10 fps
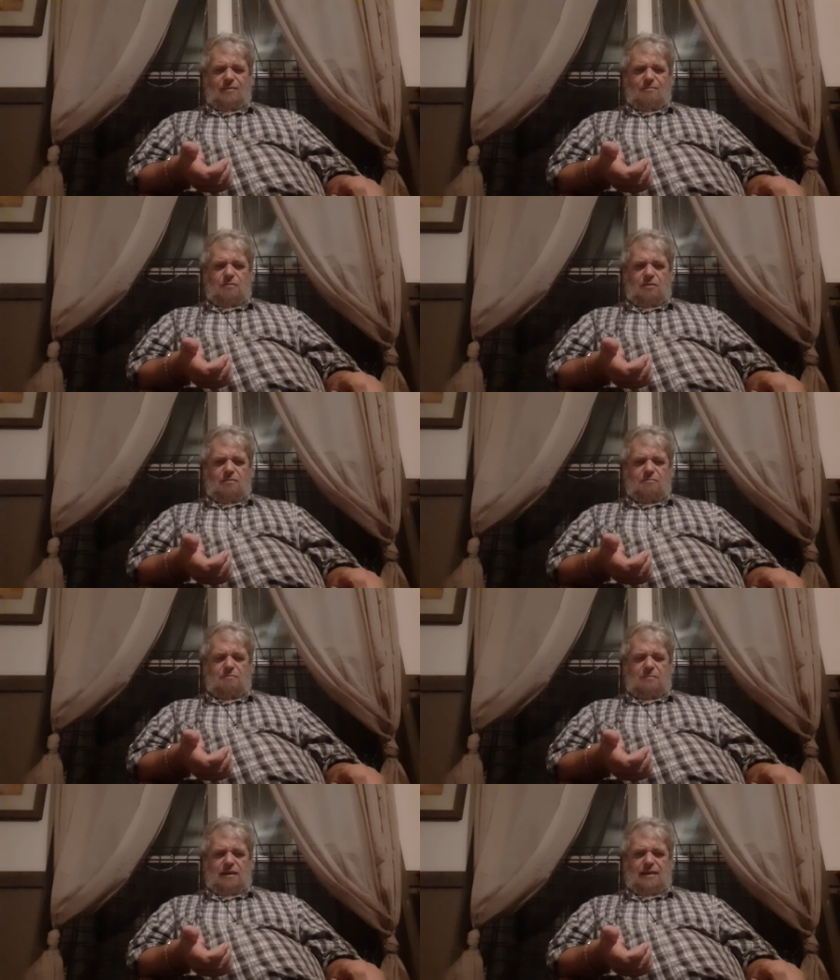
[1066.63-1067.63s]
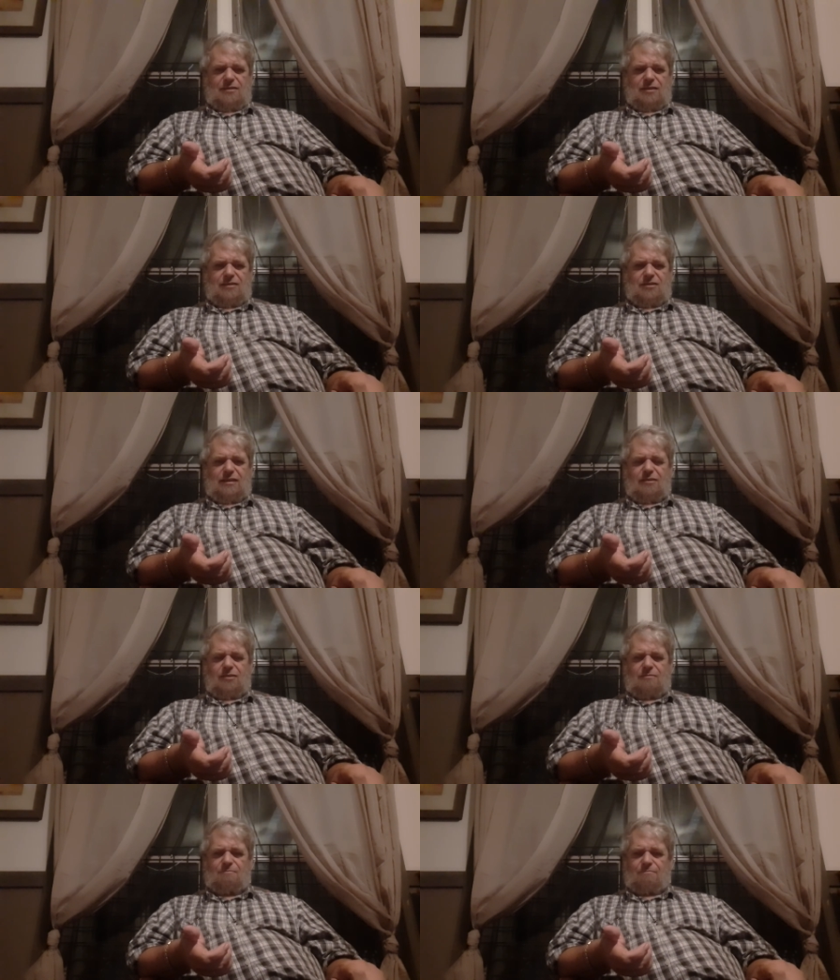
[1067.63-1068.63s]
full of monastic
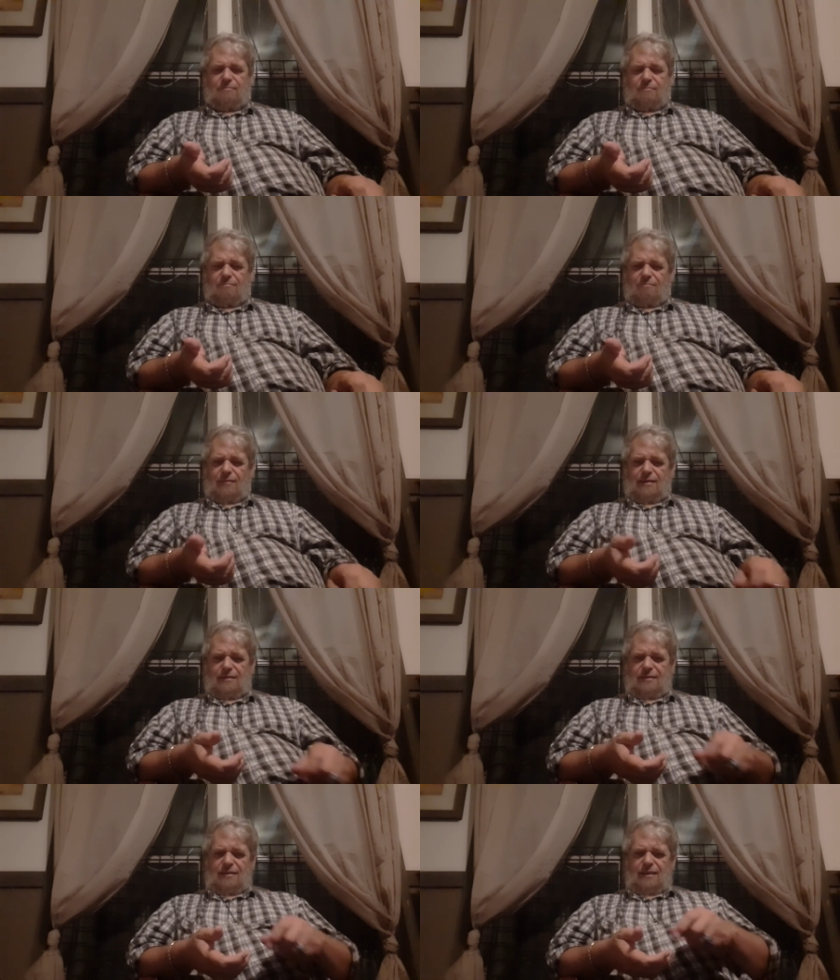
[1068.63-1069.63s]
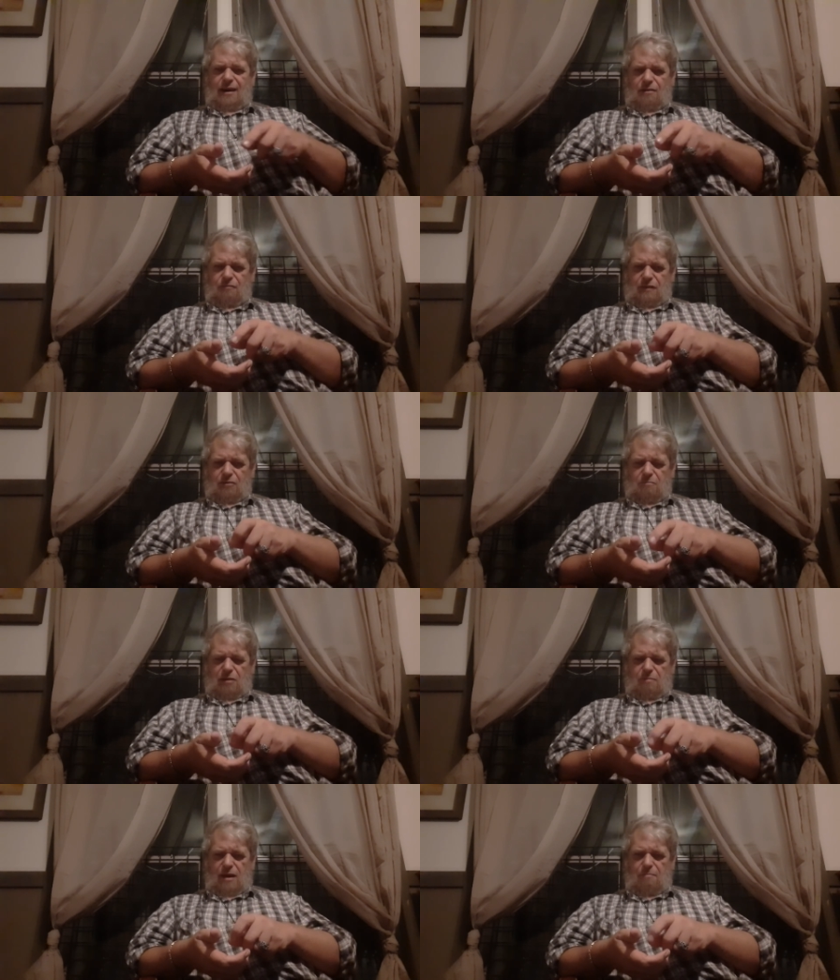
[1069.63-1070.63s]
zeal, I filled my
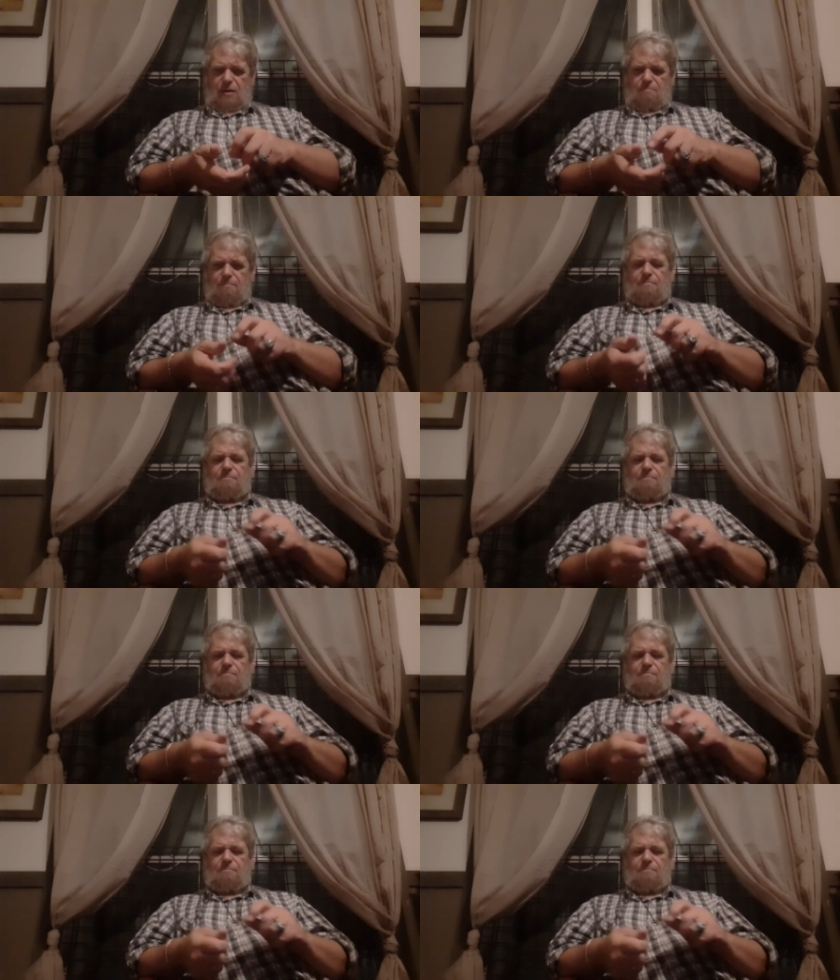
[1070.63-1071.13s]
pipe up.